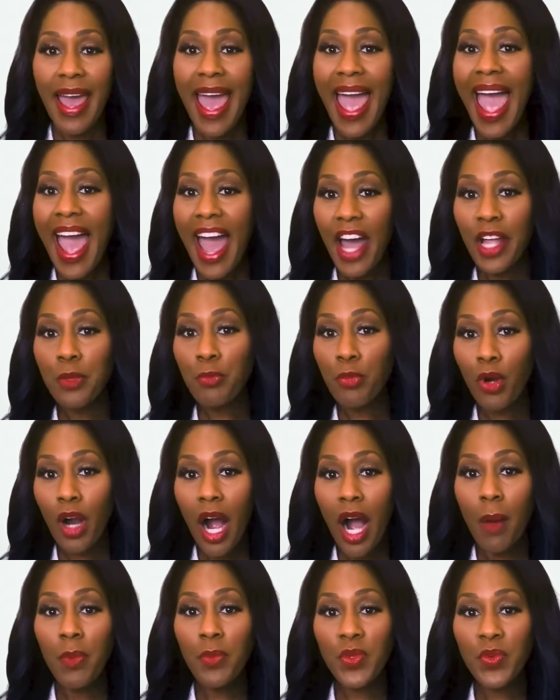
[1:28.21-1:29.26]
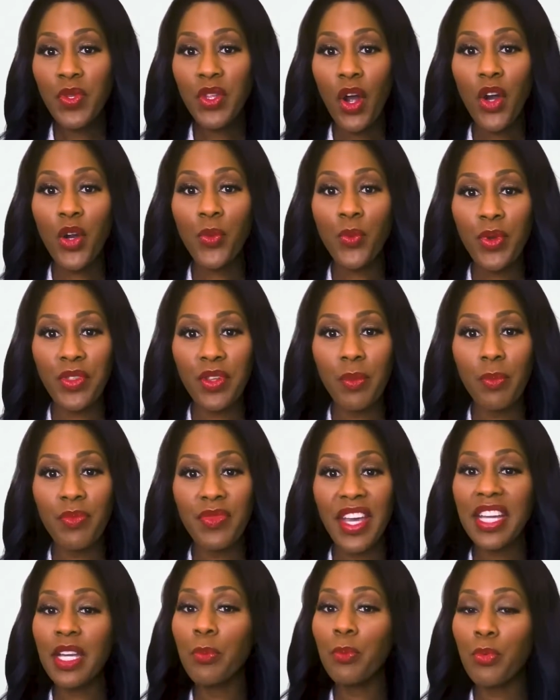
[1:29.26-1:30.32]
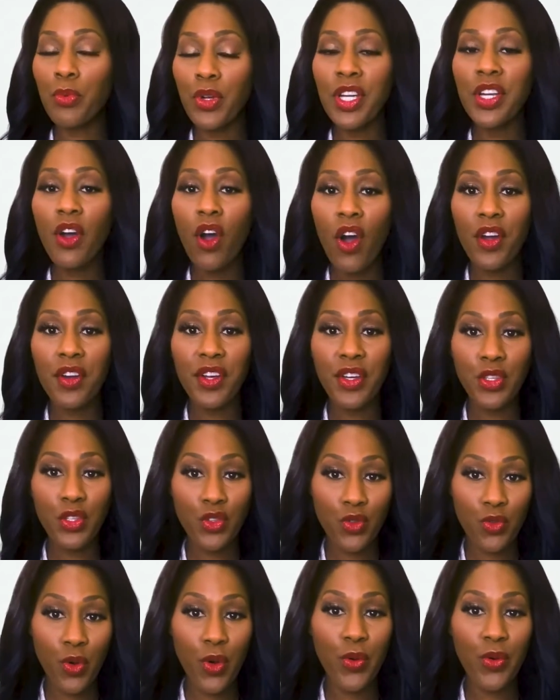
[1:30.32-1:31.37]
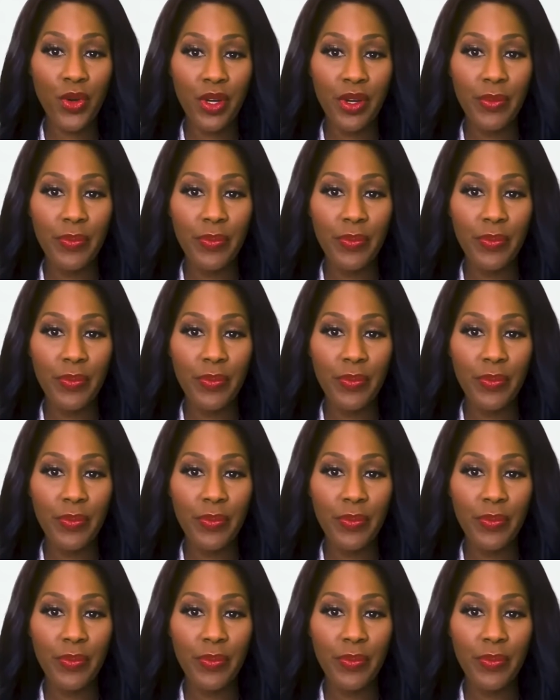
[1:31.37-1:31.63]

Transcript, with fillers: and problems with heart rhythm that can bring on a stroke.